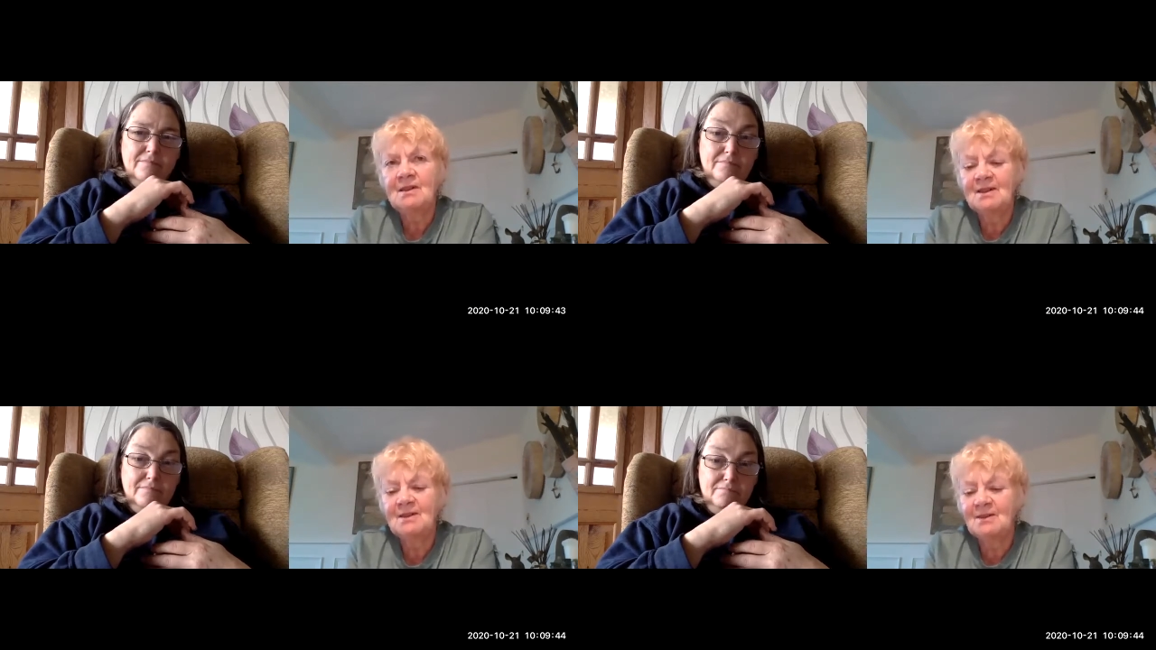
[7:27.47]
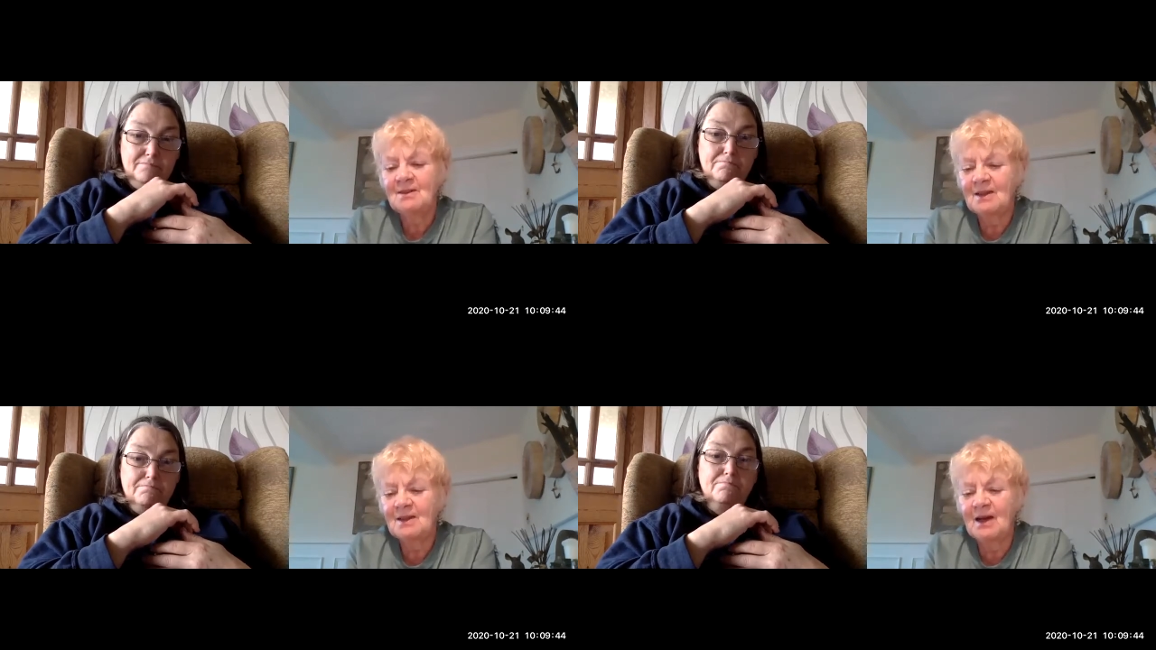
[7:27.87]
Speaker 1: Uh,
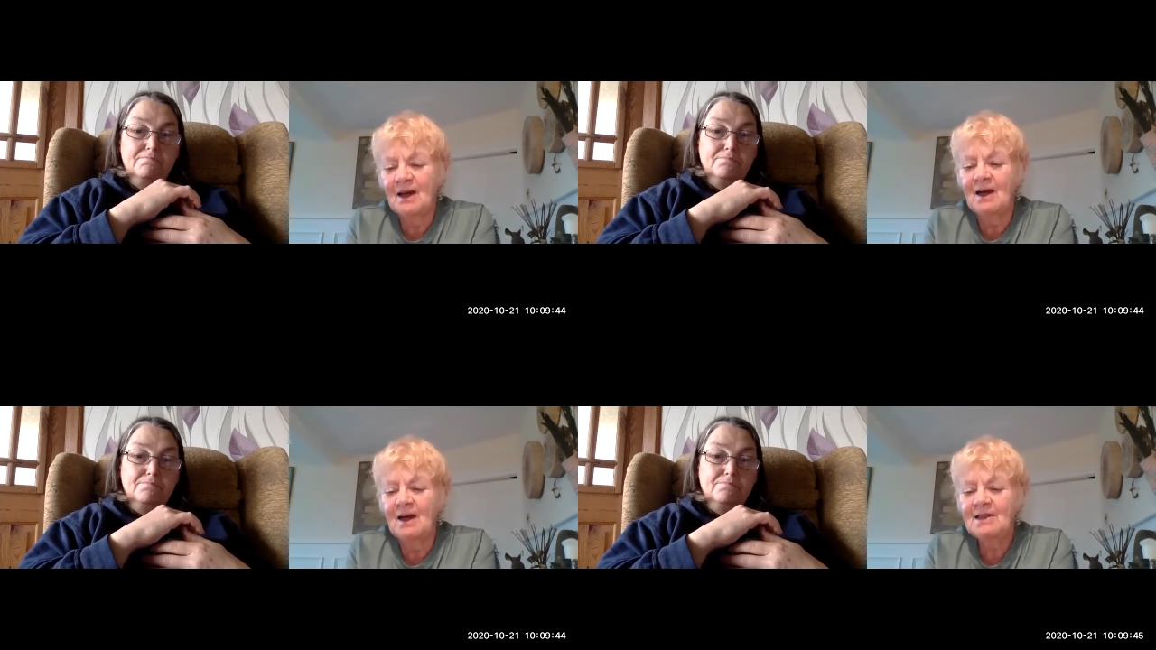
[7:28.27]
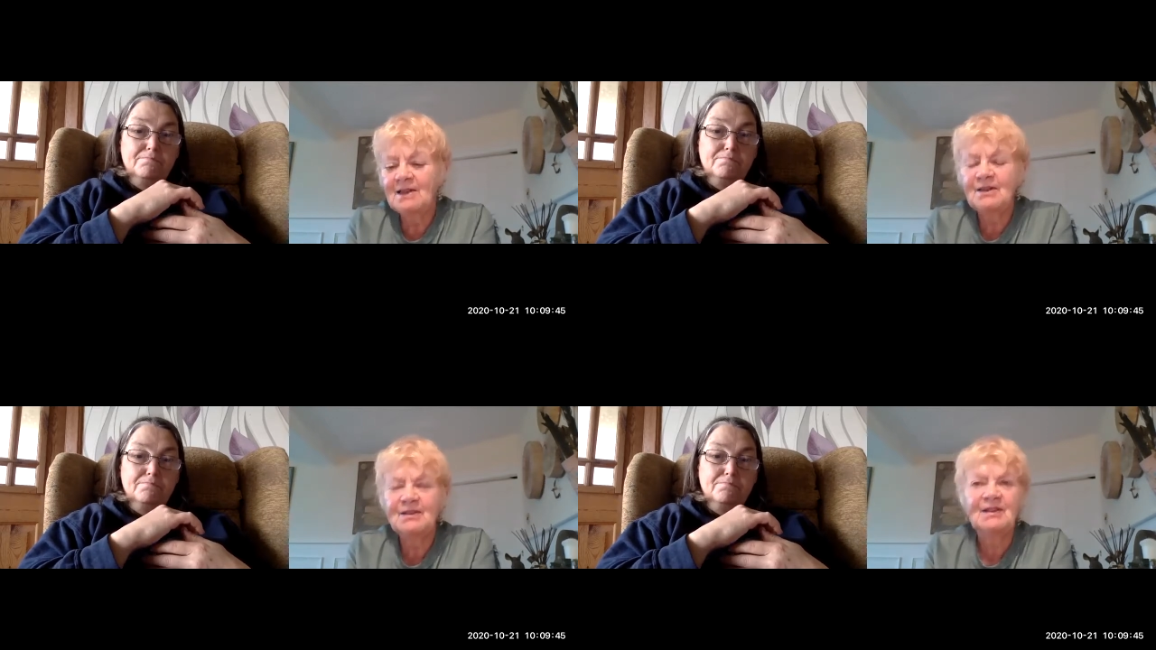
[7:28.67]
I
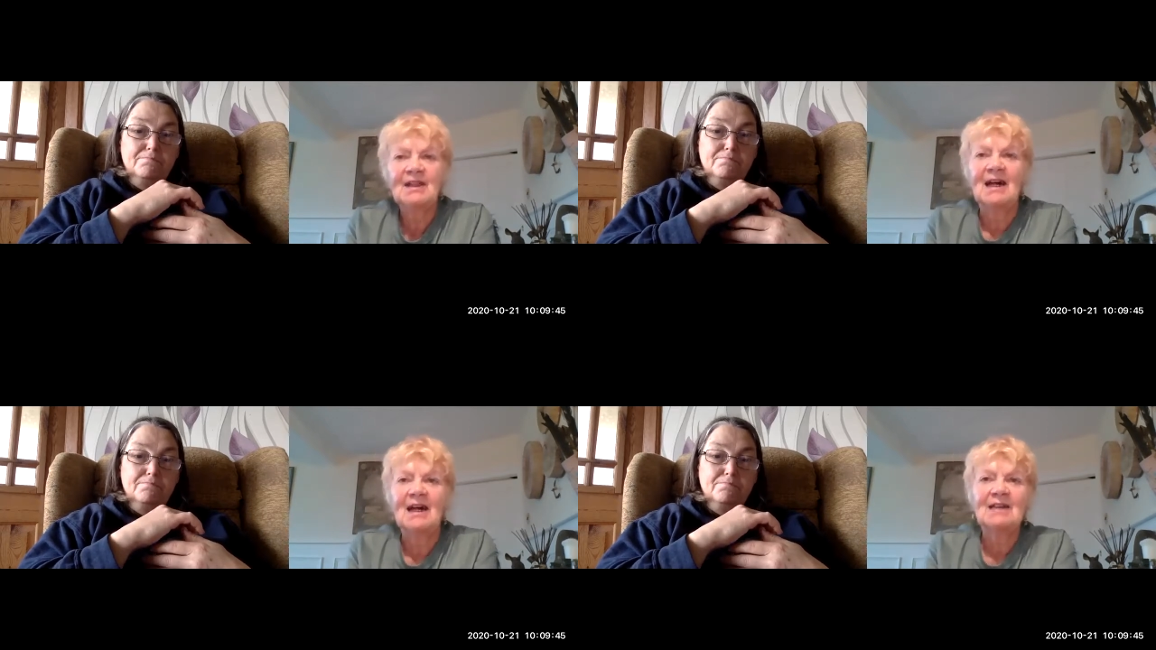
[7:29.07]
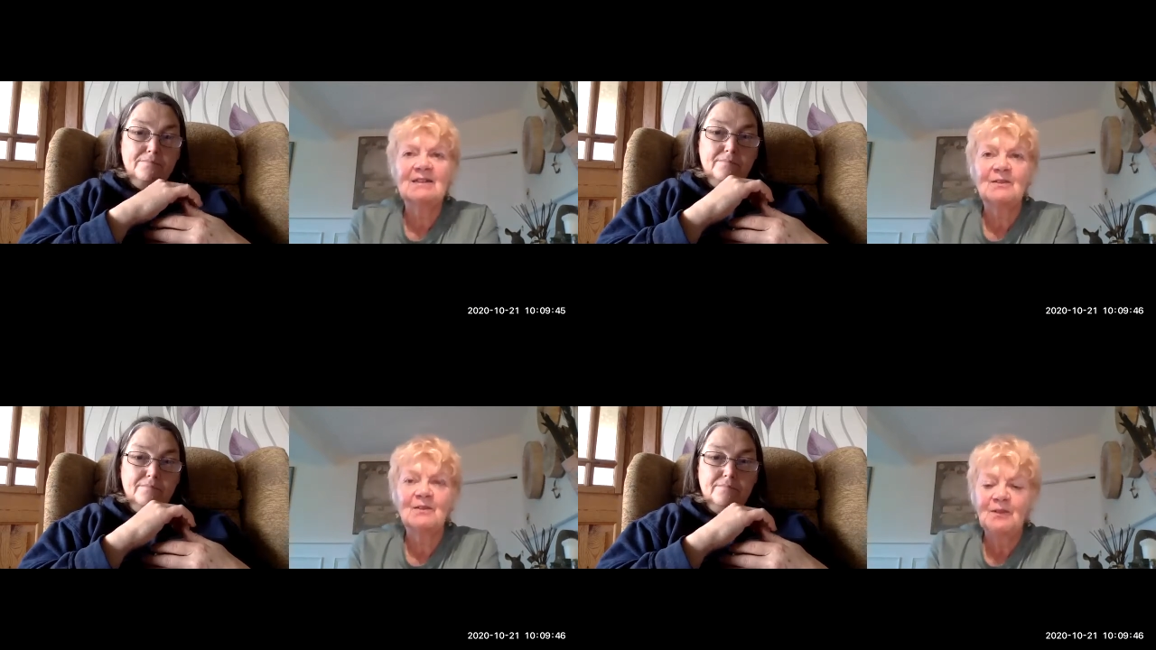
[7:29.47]
learned
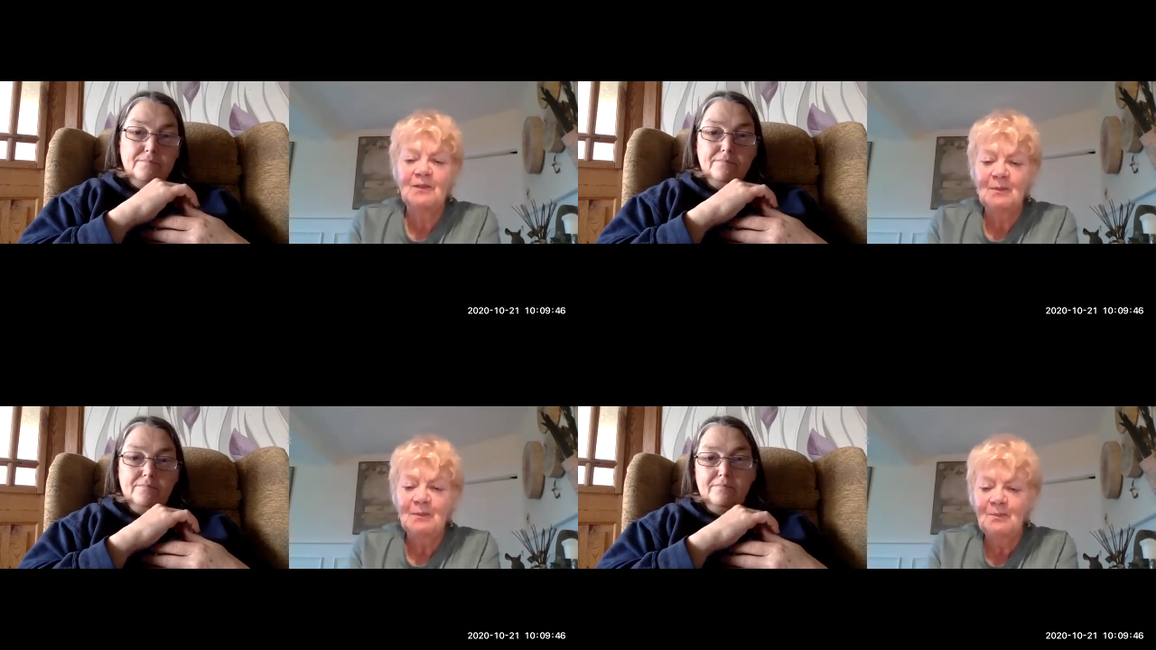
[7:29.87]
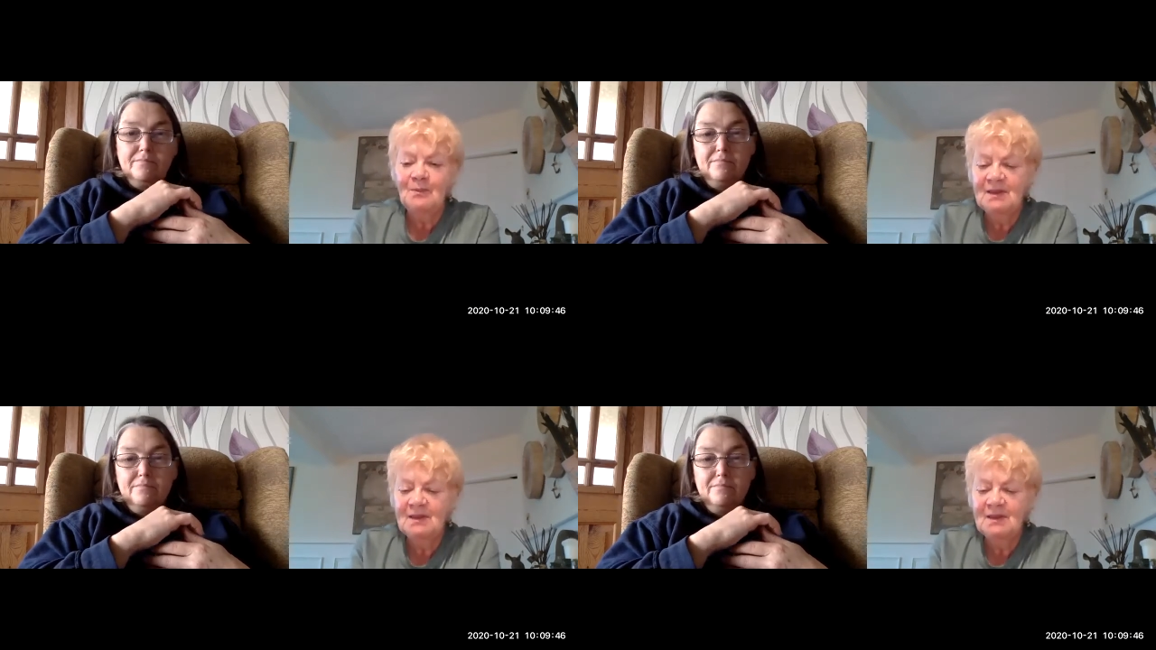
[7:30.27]
that from